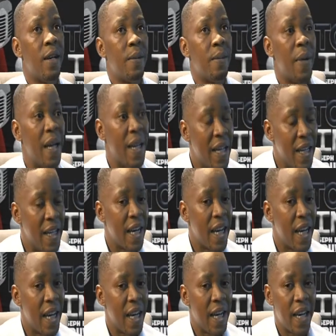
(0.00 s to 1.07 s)

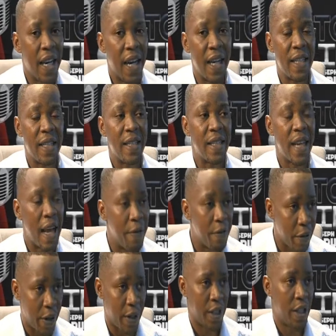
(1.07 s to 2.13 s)
malaria and
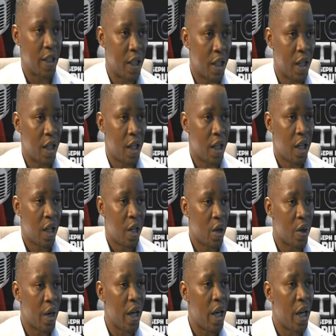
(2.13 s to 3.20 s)
typhoid.
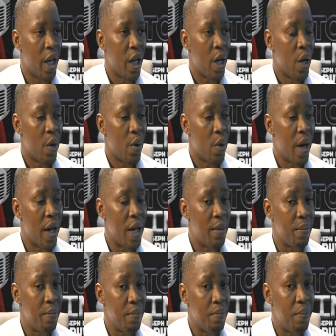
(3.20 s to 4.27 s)
Okay, why
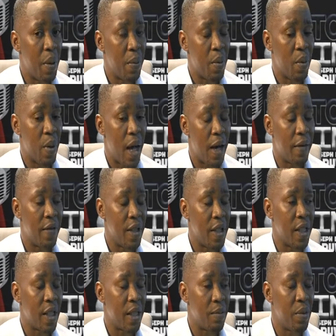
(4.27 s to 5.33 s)
people have
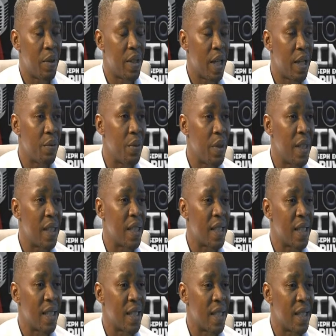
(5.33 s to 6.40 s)
this, present with
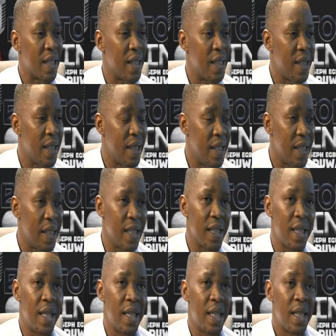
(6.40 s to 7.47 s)
this disease,
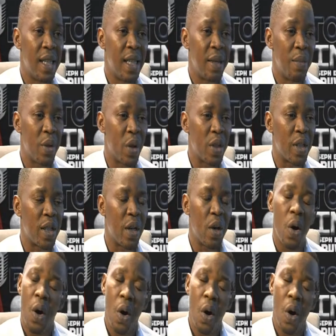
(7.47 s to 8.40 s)
because it